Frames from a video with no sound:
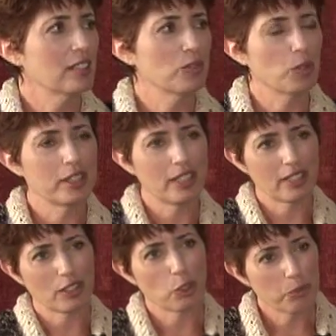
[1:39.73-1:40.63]
And when
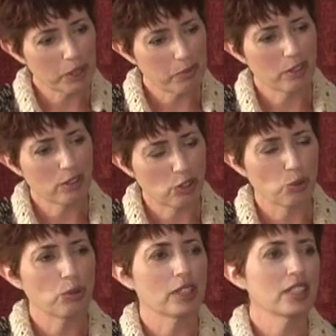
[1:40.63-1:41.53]
he opened up those
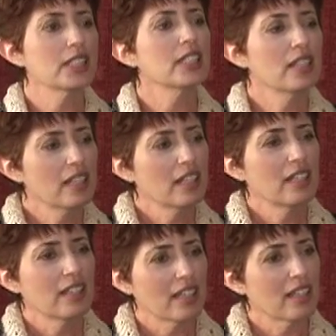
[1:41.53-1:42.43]
doors,
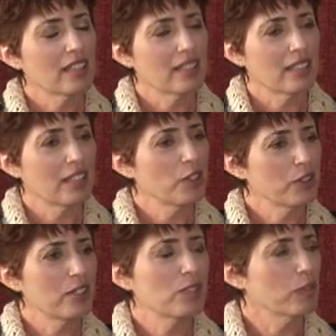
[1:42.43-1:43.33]
I
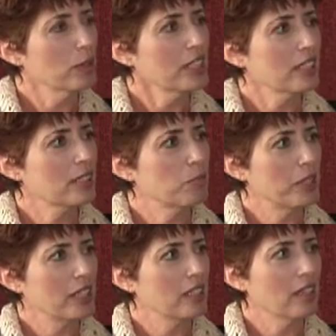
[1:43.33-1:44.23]
heard this voice speak